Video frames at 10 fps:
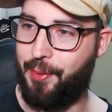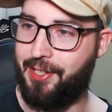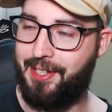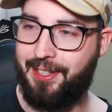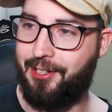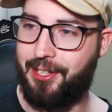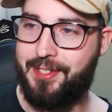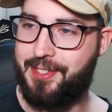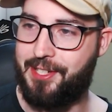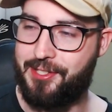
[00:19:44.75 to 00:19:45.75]
but you know, you
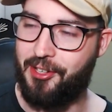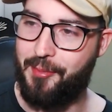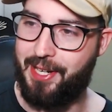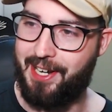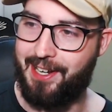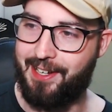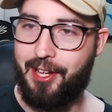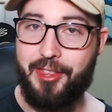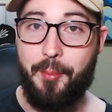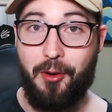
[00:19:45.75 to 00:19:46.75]
see so many
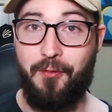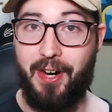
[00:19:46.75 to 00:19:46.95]
other more